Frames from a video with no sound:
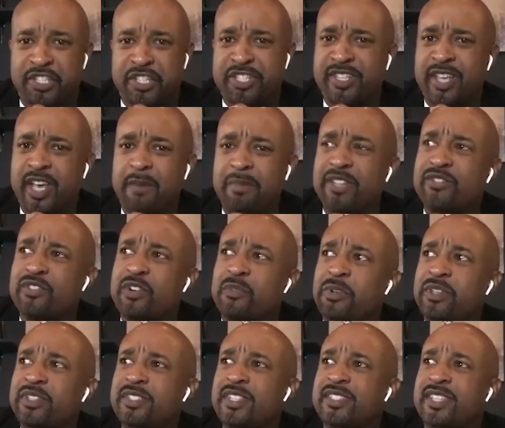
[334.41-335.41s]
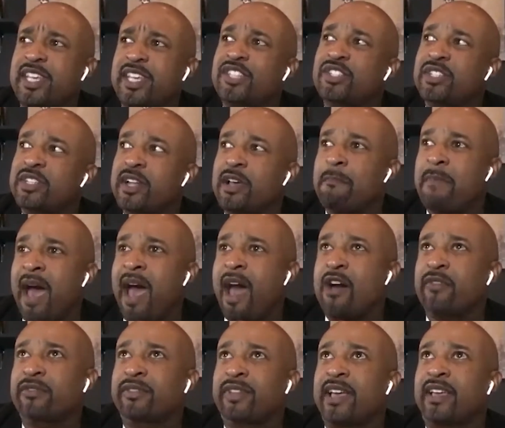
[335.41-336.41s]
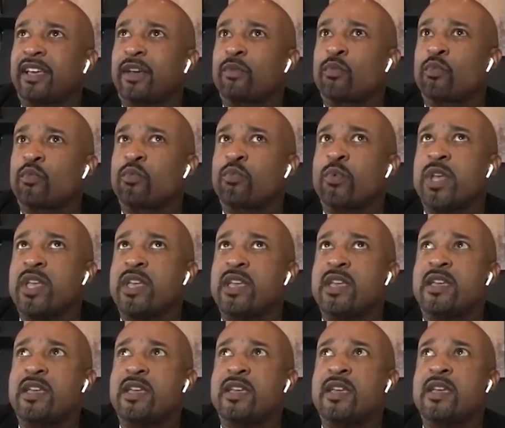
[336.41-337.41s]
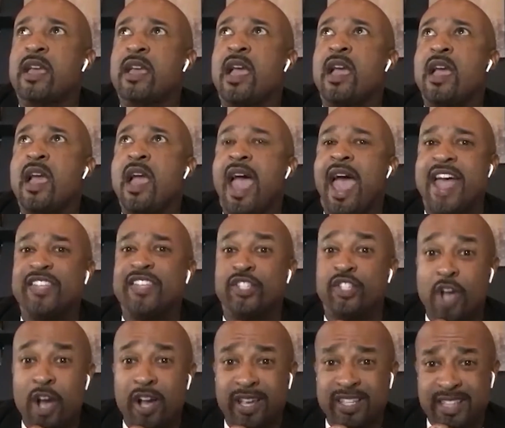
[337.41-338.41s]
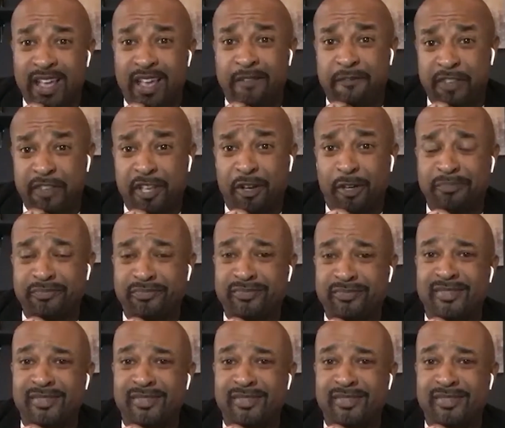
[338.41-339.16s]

Just coming to realization about like we, as young as I feel.